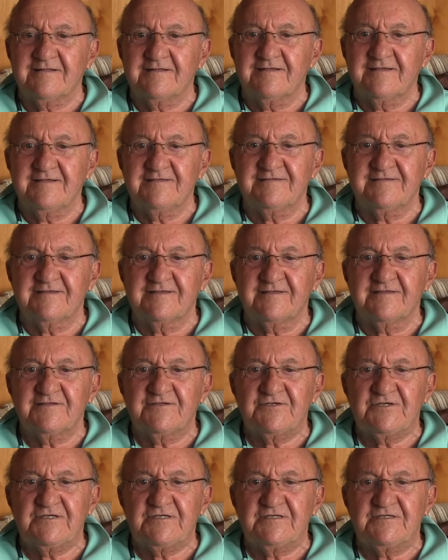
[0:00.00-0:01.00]
He's the
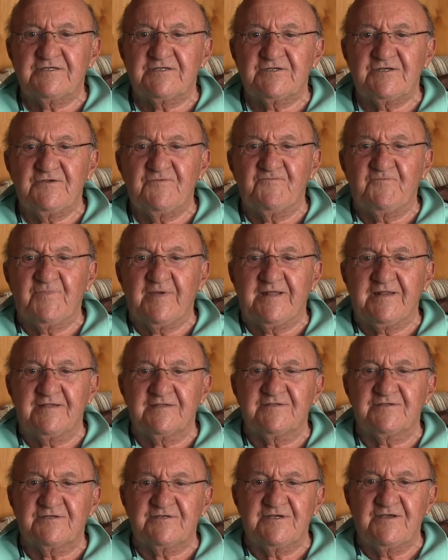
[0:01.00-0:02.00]
chief oh. pet,
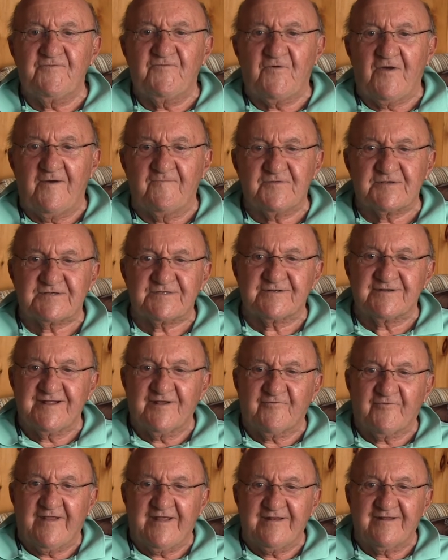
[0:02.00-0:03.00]
chief officer
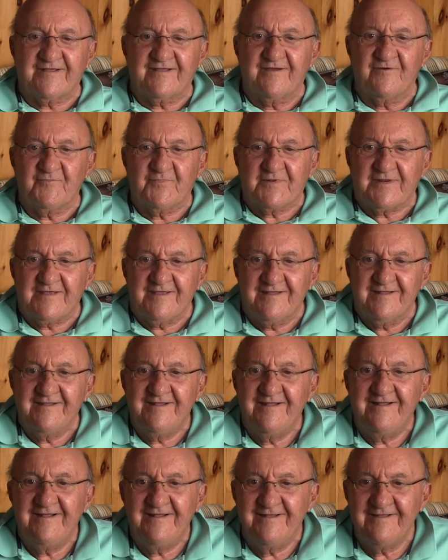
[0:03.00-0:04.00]
that ran the company.
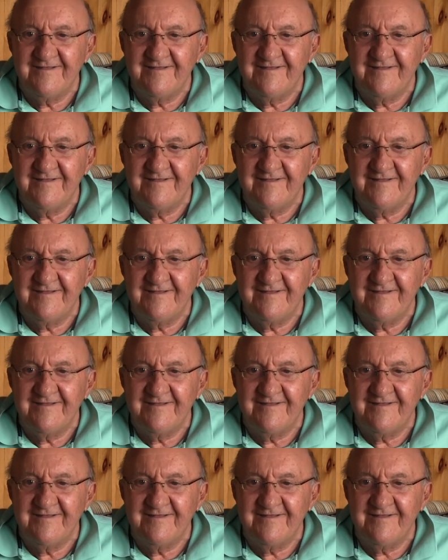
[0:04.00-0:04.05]
Okay.